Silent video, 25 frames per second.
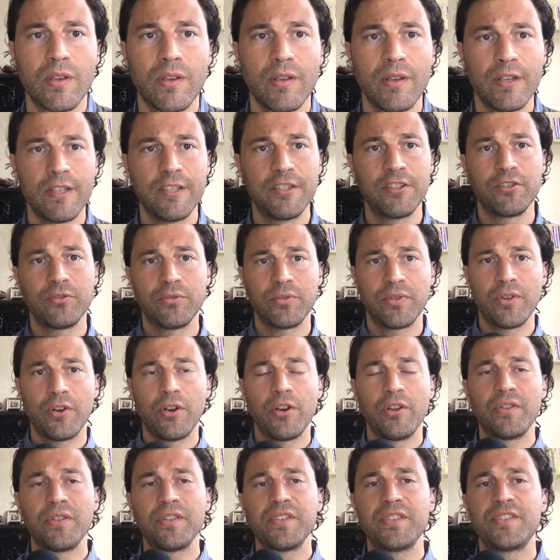and so with all
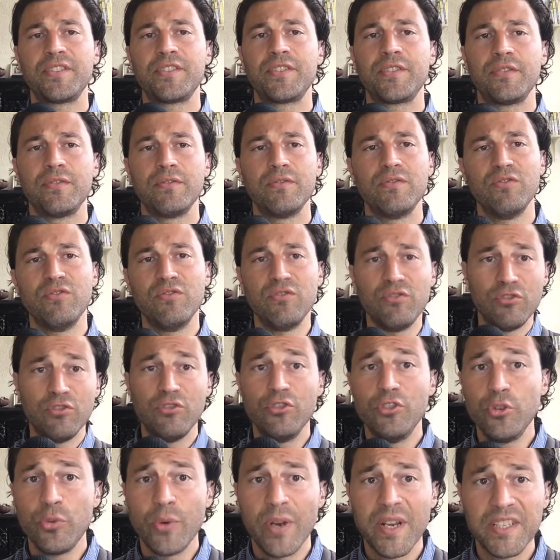this
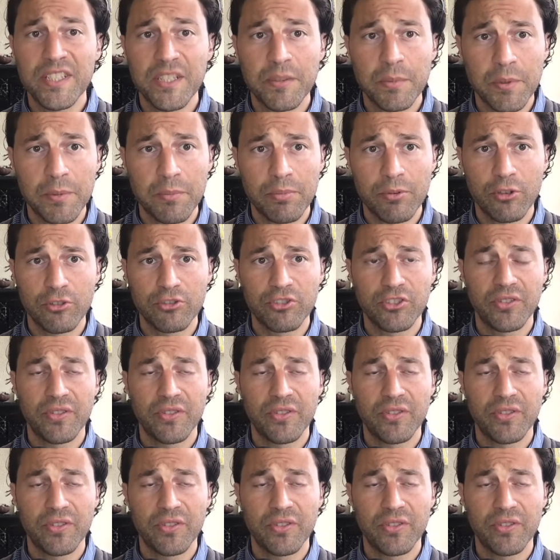new ways I've been approaching